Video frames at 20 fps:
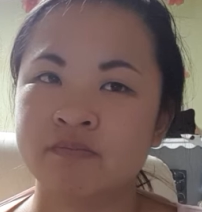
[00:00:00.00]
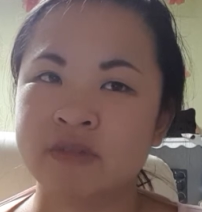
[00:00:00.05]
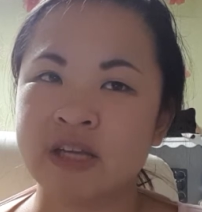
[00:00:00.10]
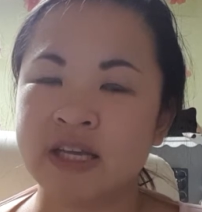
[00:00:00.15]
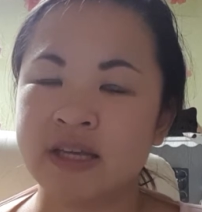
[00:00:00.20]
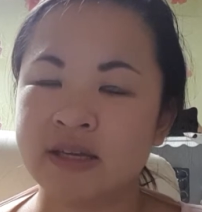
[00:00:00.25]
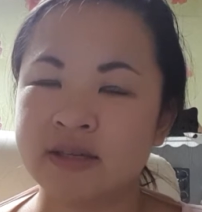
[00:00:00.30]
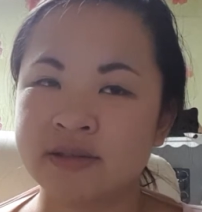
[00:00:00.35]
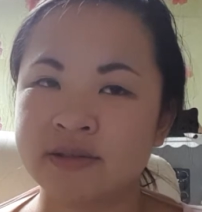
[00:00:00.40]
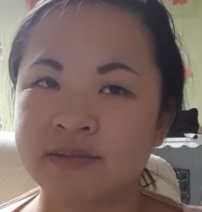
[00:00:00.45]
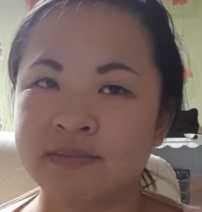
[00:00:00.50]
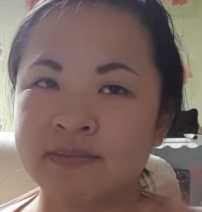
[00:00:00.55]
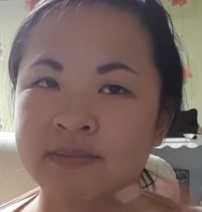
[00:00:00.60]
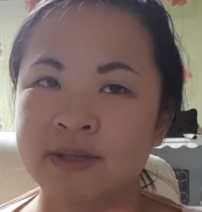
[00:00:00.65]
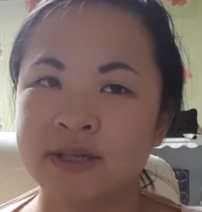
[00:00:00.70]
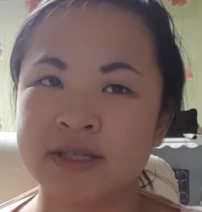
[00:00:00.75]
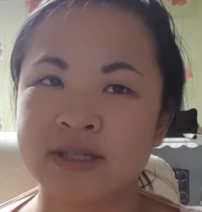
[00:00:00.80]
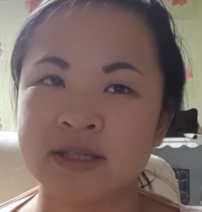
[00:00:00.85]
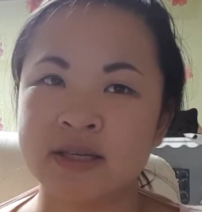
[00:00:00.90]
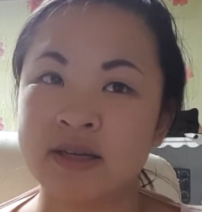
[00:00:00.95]
I guess,
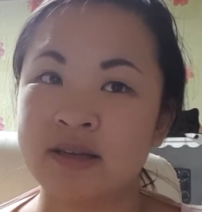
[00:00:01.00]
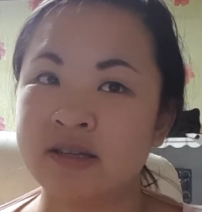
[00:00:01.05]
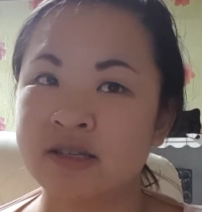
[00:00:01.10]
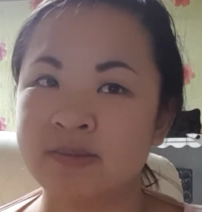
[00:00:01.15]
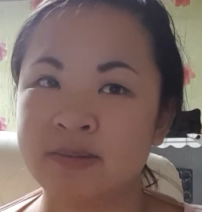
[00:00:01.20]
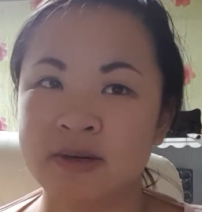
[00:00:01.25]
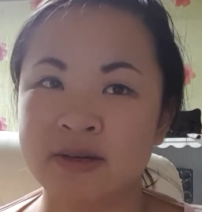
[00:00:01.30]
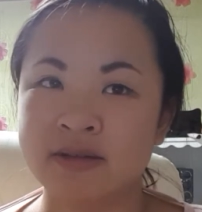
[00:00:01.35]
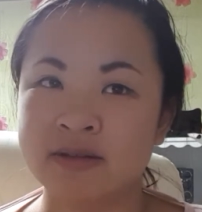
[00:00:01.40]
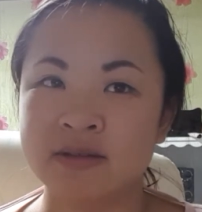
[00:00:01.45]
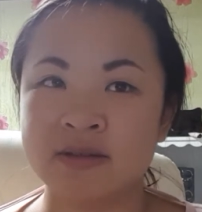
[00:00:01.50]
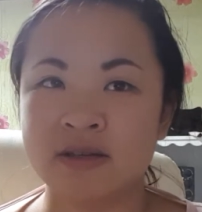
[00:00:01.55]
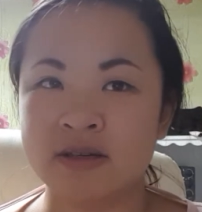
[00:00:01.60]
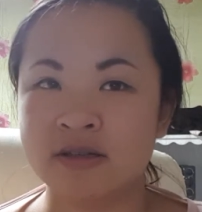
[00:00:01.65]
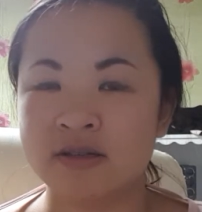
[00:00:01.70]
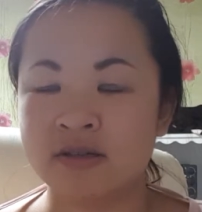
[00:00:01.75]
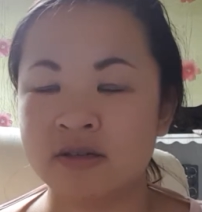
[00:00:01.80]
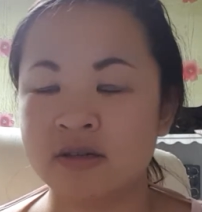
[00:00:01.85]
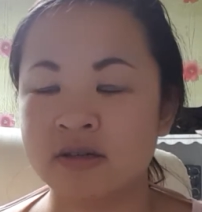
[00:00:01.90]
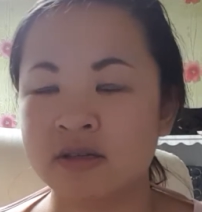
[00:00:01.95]
this inexperienced
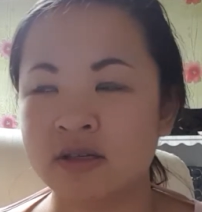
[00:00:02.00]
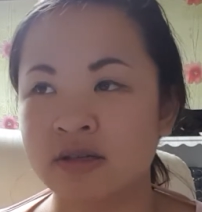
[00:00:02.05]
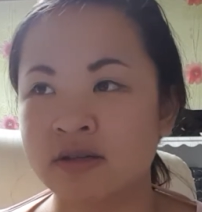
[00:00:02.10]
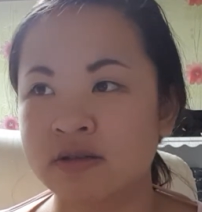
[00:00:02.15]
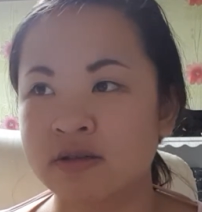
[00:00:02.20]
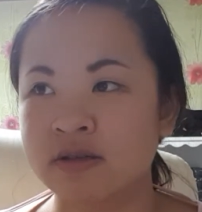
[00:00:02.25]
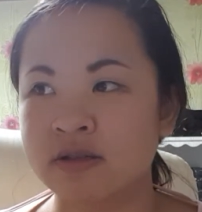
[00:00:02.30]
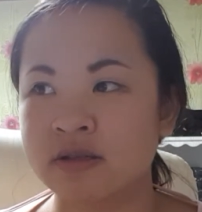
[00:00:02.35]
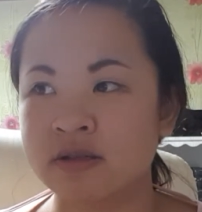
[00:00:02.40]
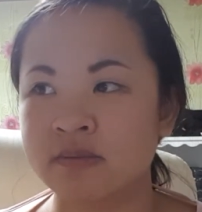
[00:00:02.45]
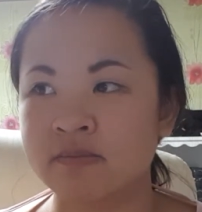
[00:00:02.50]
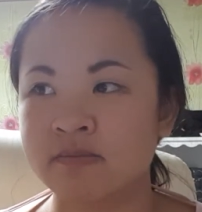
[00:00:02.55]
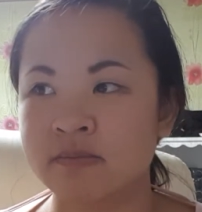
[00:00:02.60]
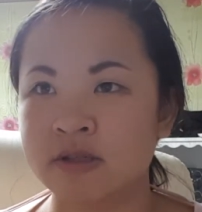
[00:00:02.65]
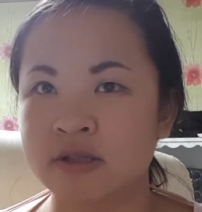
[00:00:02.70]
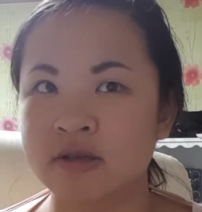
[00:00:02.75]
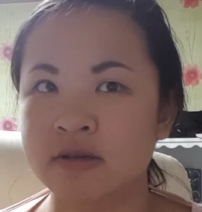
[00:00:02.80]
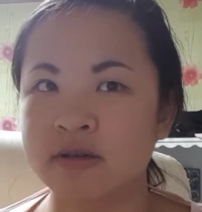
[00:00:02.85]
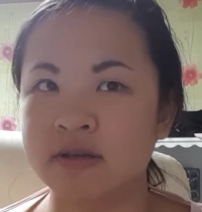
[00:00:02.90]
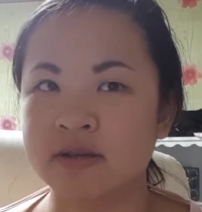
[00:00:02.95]
teacher teaches
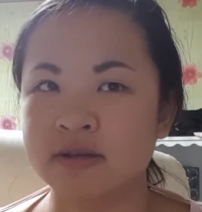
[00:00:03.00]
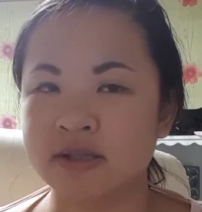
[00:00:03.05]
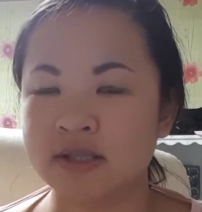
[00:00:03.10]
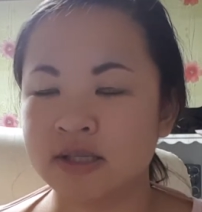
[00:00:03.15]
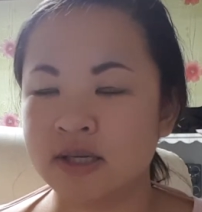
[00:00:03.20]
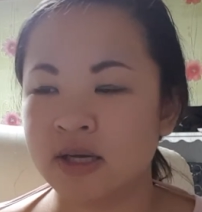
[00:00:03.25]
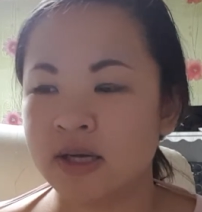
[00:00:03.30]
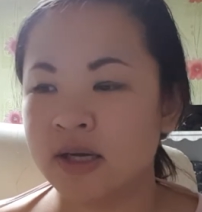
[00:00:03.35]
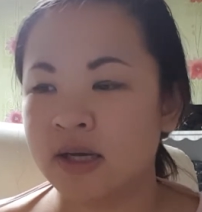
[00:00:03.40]
students.